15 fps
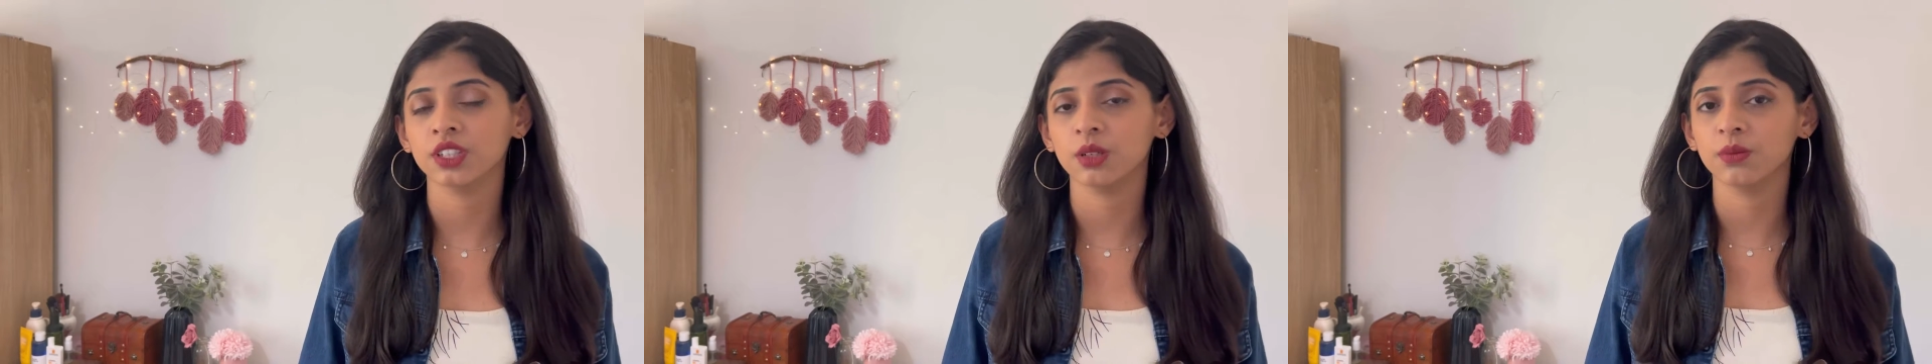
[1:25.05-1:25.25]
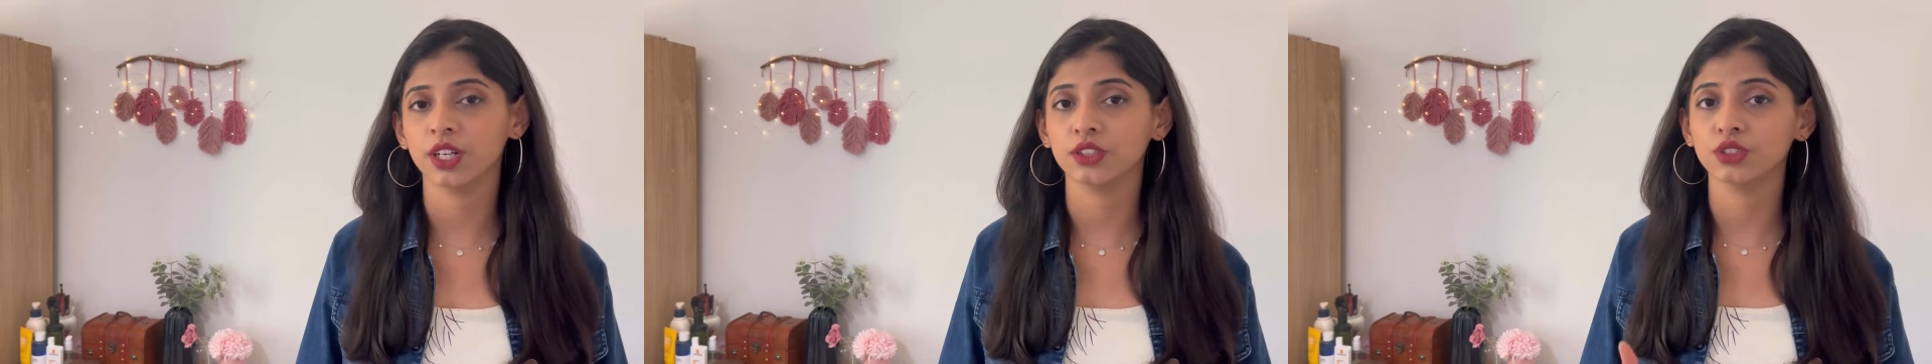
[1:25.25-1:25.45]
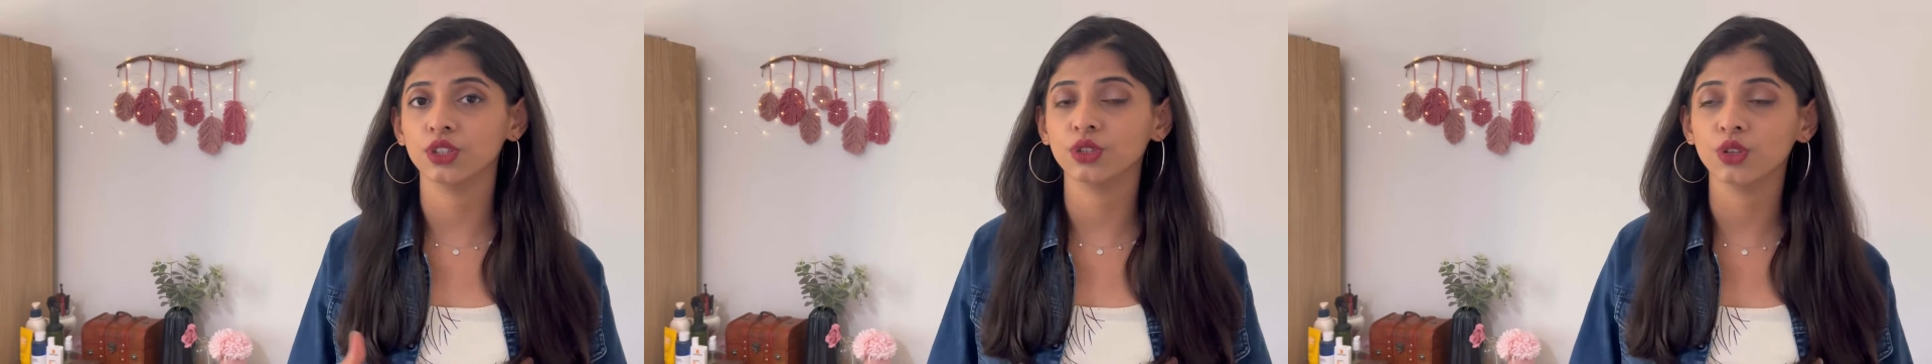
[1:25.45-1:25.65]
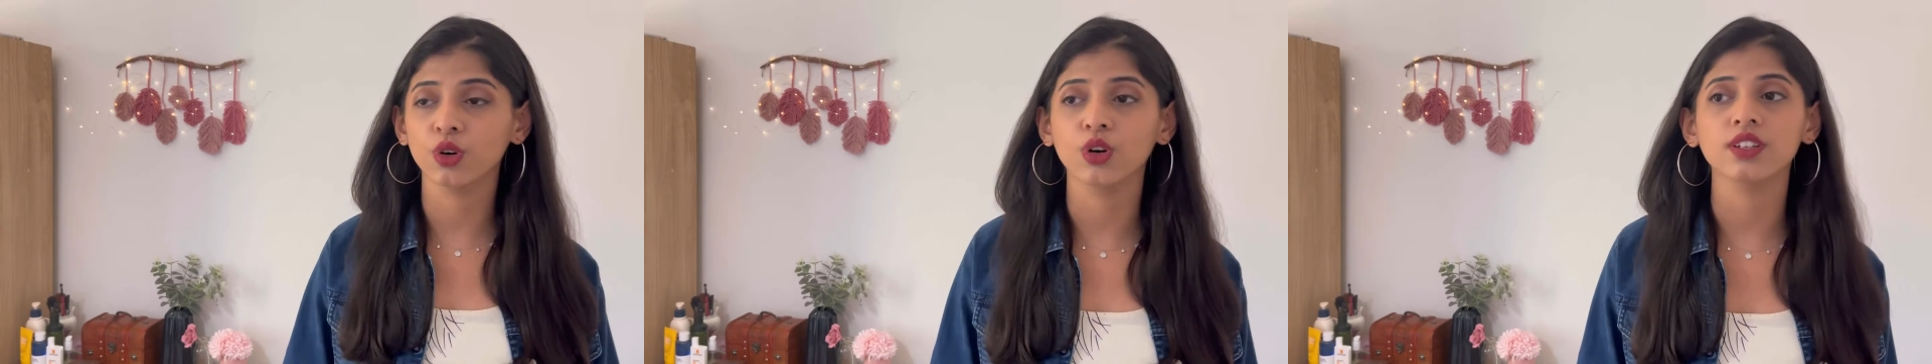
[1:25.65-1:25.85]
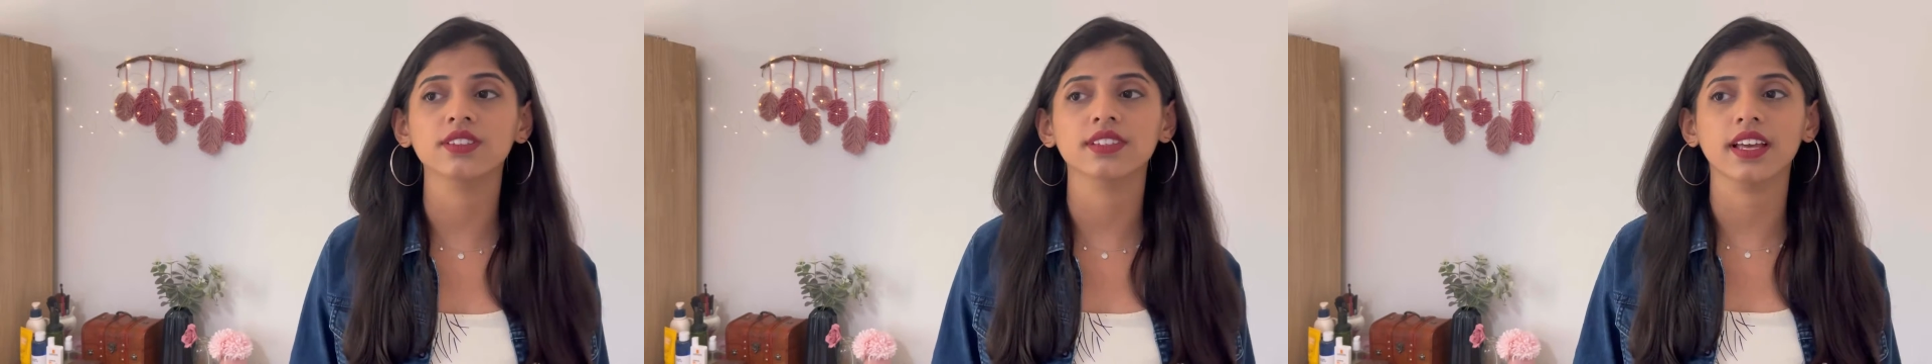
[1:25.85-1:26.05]
about the
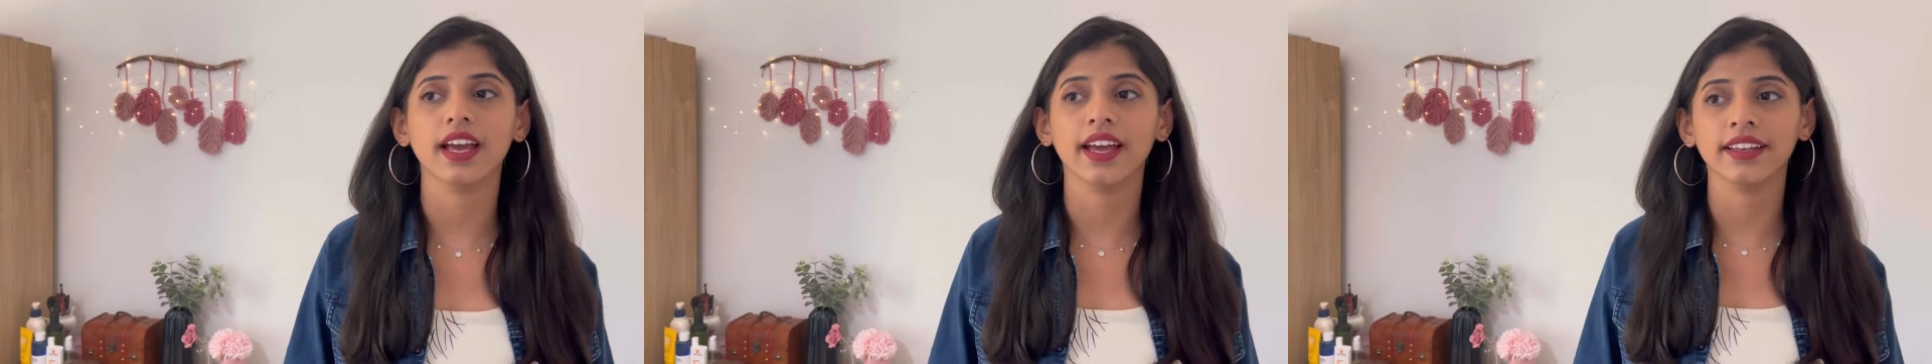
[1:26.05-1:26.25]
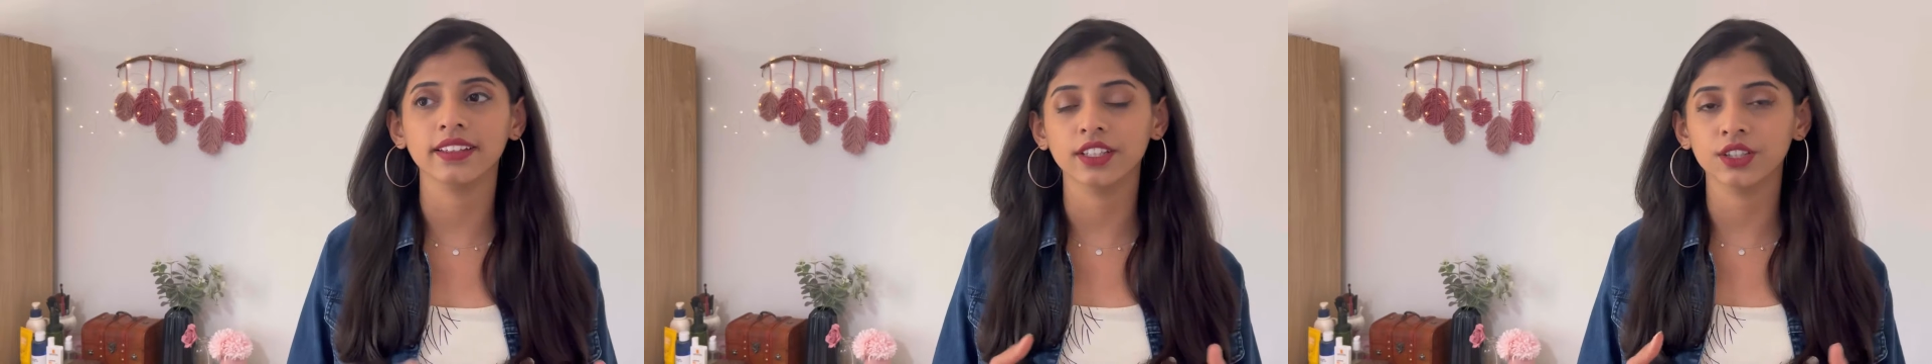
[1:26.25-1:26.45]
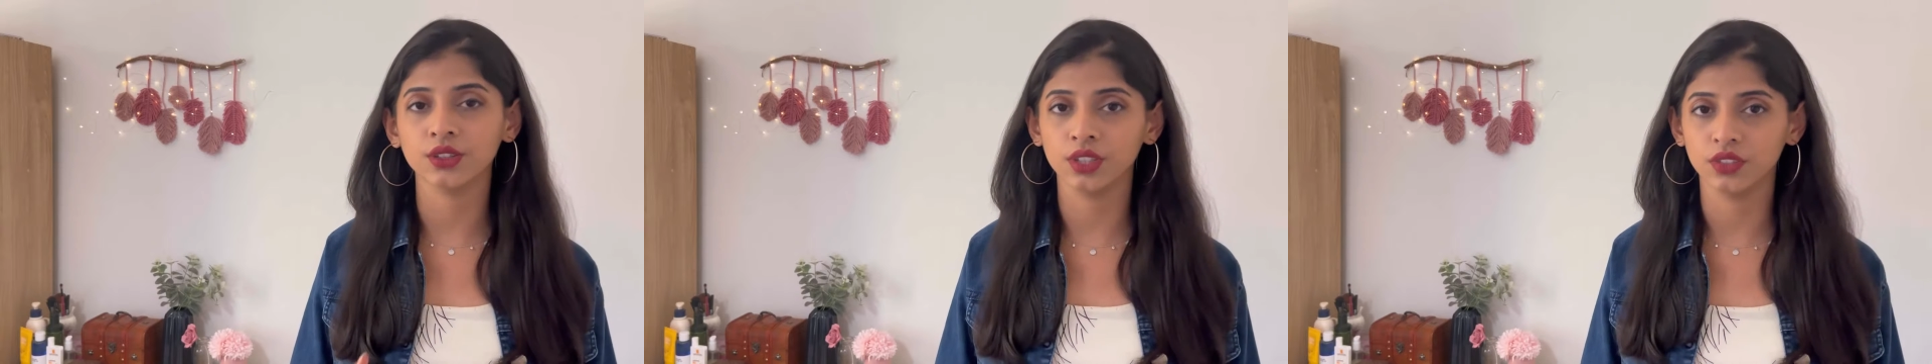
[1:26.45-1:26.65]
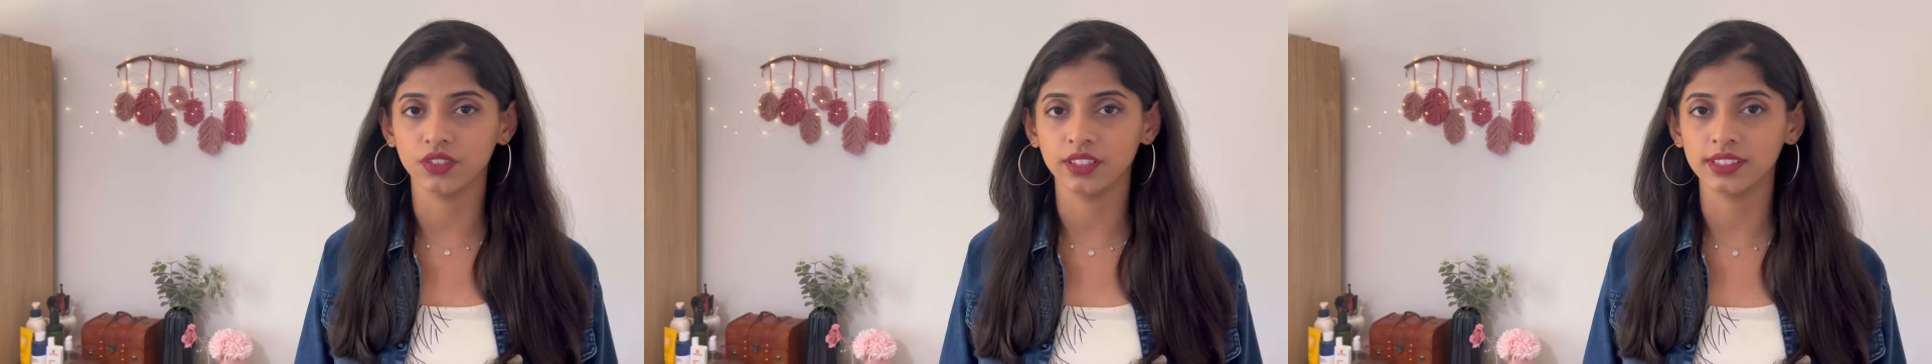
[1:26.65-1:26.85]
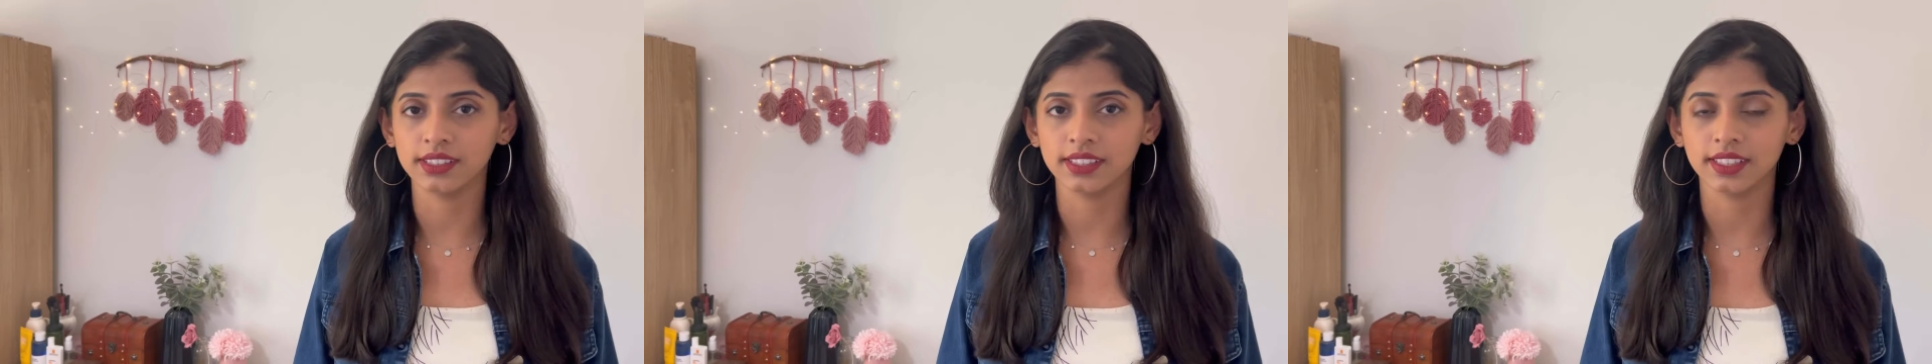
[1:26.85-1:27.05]
course and the
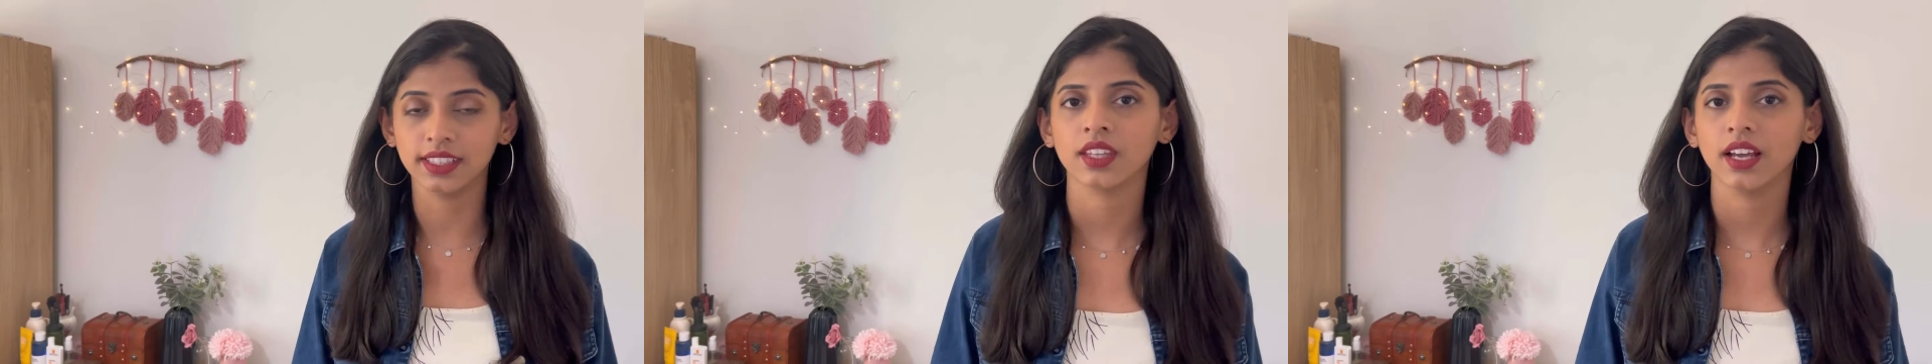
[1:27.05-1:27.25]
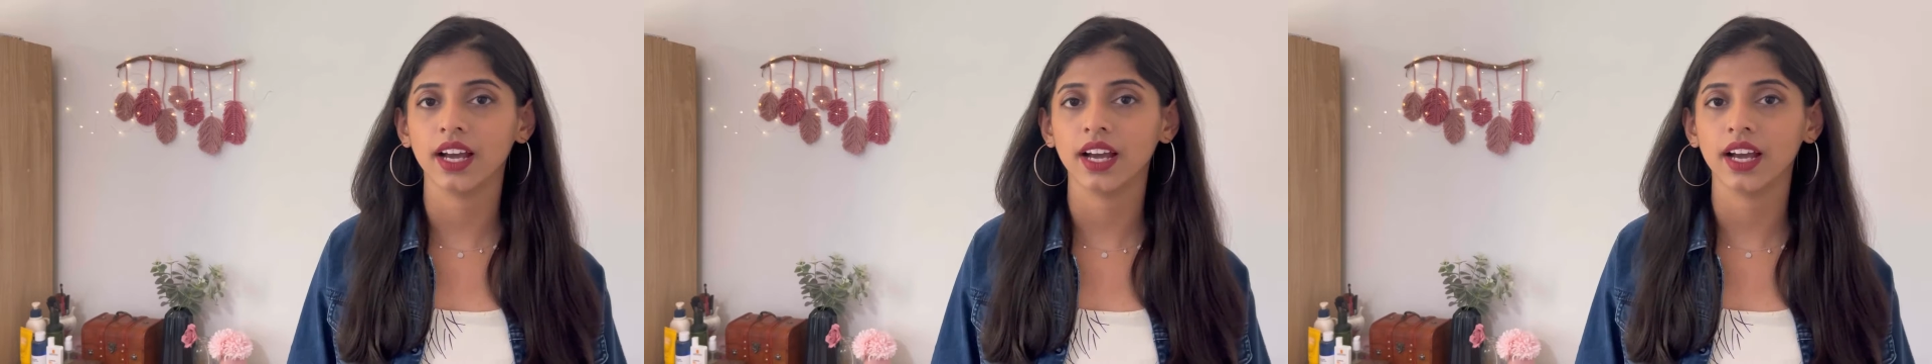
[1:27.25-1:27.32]
university,